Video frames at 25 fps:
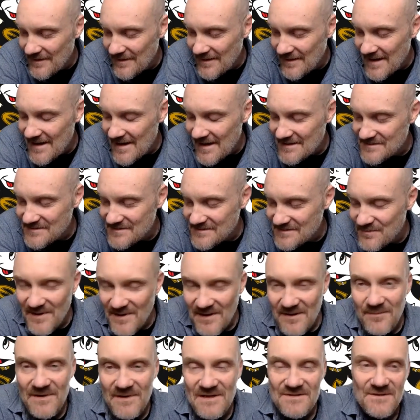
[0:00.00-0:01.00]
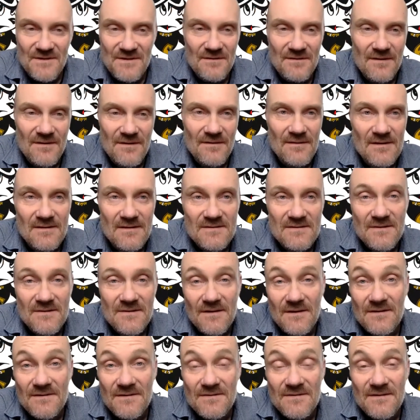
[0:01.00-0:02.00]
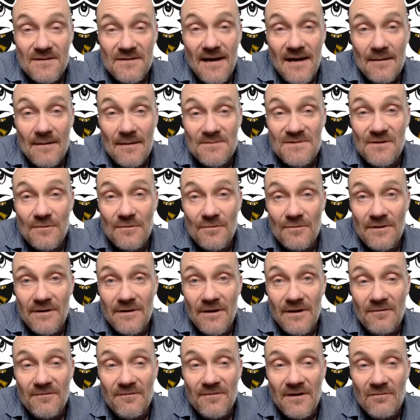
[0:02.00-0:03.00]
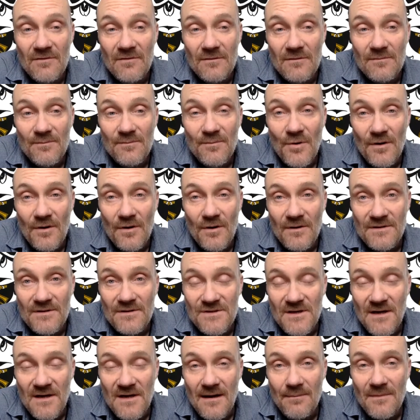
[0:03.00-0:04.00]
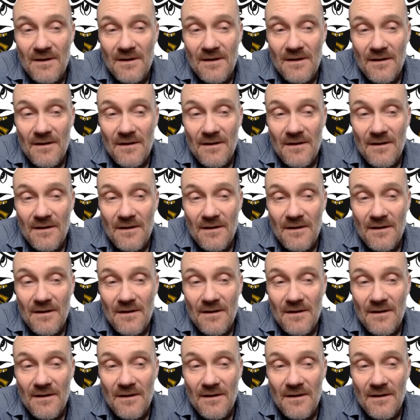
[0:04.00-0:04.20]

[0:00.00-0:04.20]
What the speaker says: As Rebecca mentioned, this is absolutely our favorite part of the job.